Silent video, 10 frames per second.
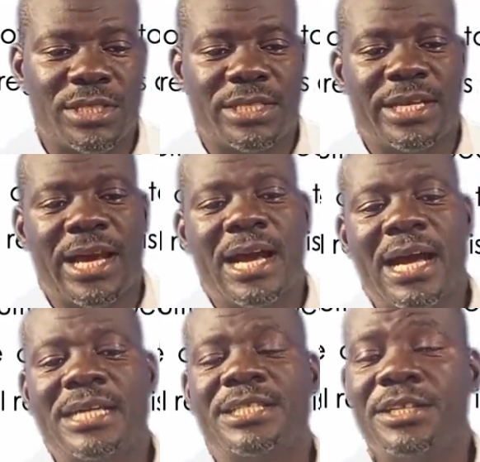They are
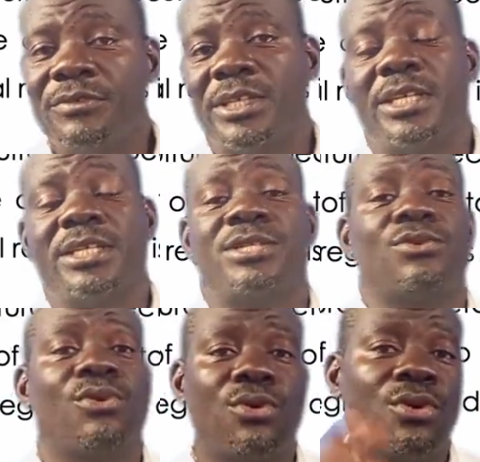activities
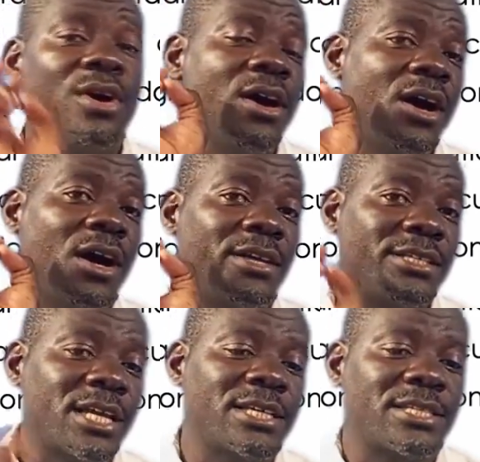or
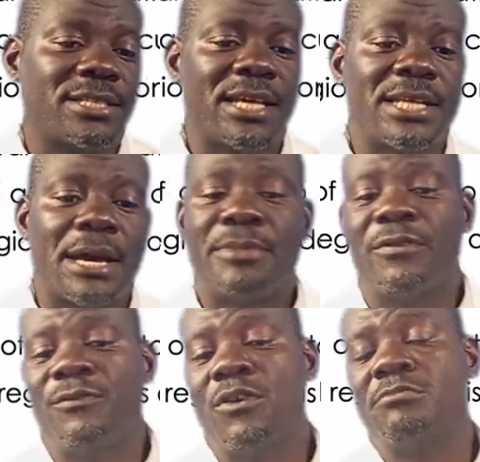tasks that are
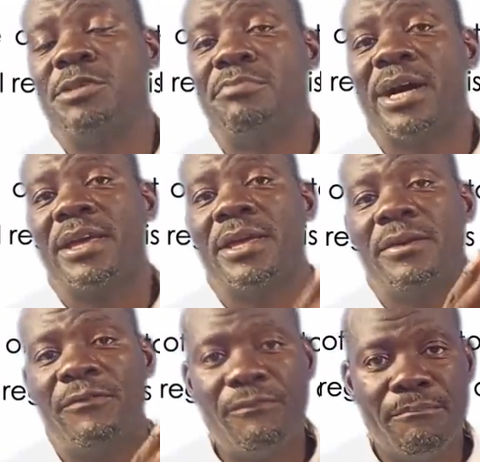performed by
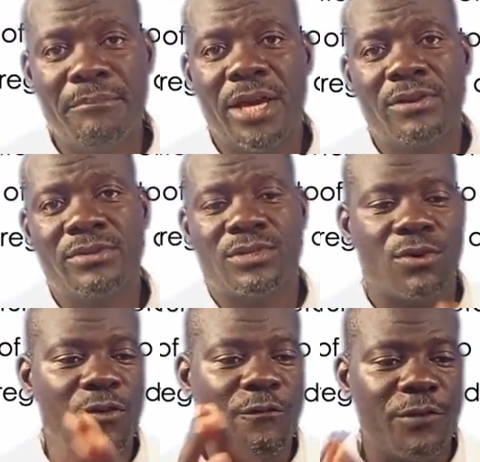males
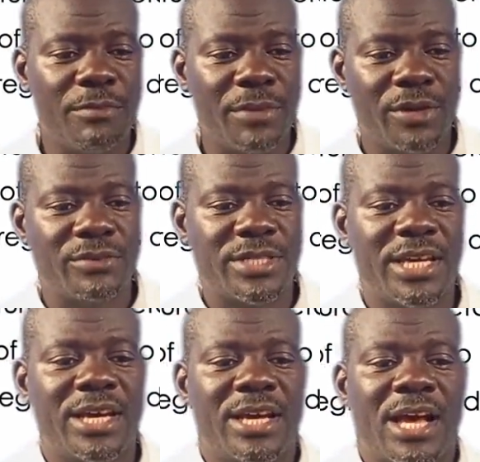or females
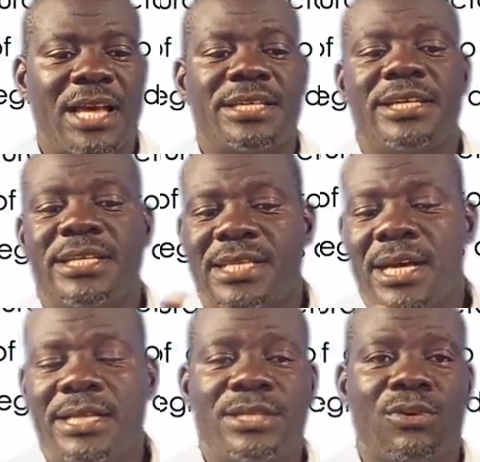as a
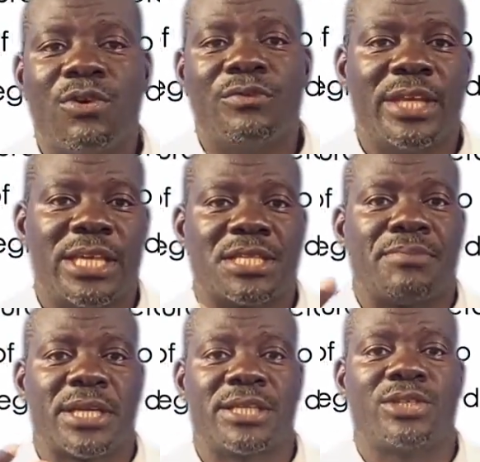result of the
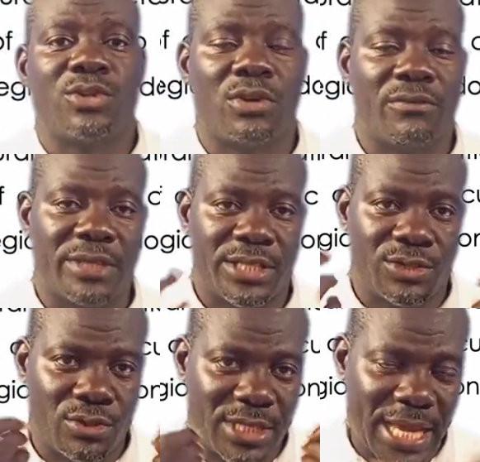expectation of the
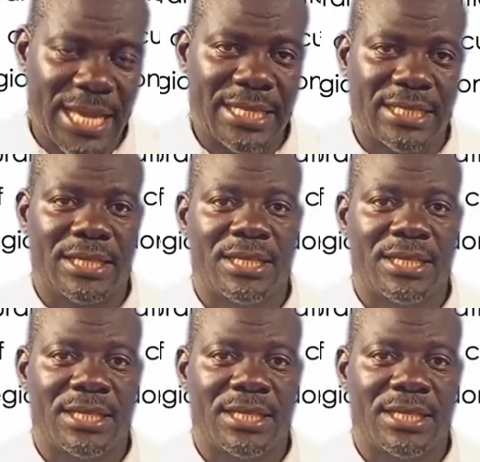society.